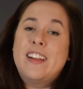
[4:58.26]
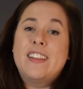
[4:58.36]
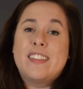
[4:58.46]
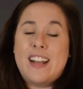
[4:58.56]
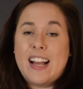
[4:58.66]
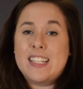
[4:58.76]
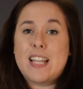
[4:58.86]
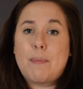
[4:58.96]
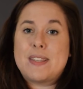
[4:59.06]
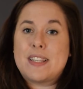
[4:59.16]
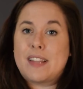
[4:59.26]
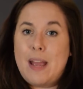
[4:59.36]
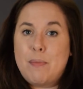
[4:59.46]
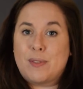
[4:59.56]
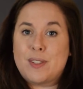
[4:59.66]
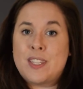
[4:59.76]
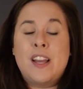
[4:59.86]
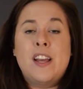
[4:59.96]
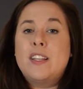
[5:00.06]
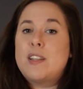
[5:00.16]
The next step is labels.
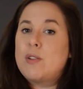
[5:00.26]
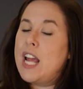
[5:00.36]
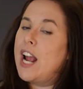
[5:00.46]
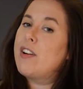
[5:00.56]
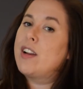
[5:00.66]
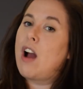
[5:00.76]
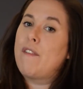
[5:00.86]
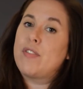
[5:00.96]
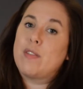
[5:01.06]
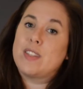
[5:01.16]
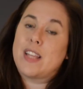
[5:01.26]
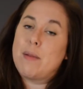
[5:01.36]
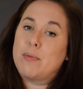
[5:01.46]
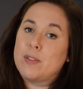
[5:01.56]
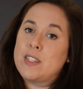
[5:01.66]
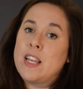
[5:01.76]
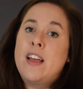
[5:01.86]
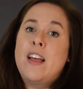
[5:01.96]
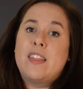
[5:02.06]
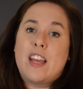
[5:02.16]
So tearing off those labels
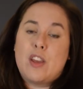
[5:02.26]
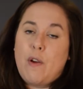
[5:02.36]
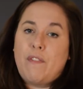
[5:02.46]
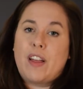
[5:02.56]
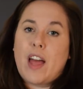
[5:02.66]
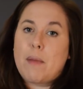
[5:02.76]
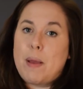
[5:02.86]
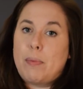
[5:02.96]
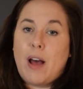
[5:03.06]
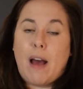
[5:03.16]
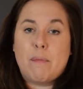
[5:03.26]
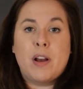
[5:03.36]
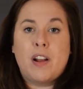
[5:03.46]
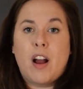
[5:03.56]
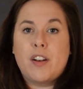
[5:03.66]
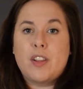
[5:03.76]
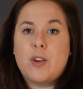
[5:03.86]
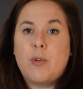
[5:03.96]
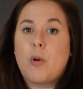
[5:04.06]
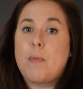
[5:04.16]
that you feel like people have put on you, or